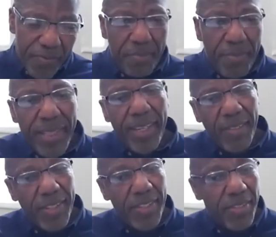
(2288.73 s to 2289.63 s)
for many
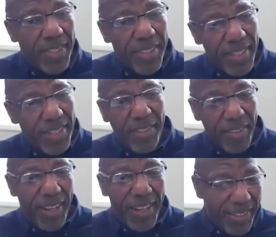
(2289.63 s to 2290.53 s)
of the students, these
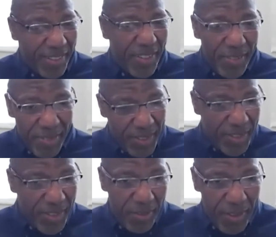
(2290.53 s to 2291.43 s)
are longitudinal,
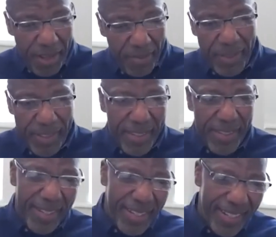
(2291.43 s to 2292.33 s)
so we're able to
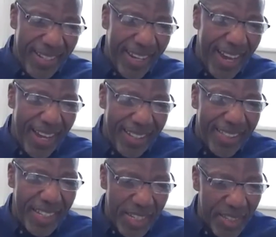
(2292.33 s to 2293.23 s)
see how
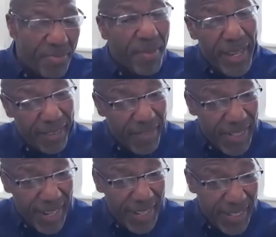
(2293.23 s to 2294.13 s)
things may have
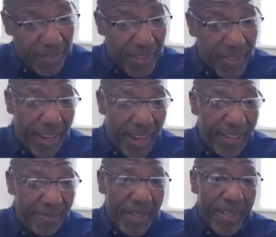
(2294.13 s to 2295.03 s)
changed over
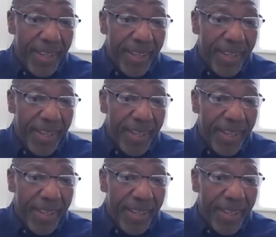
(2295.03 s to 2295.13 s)
time.